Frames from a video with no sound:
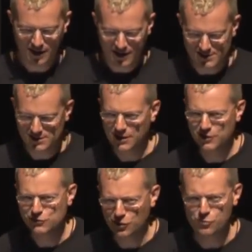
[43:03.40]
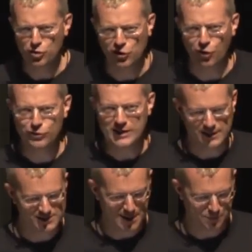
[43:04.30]
Here's another sort of more codey
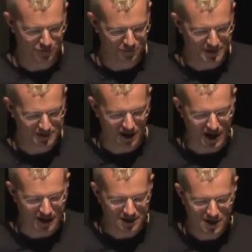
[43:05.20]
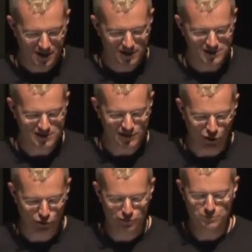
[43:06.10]
example from this guy. This is
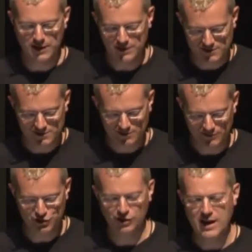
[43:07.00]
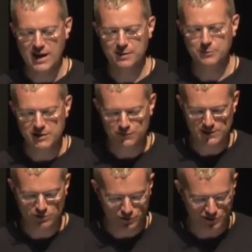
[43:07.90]
code meets visual art meets
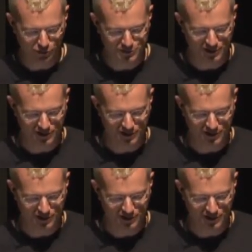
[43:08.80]
physical sculpture.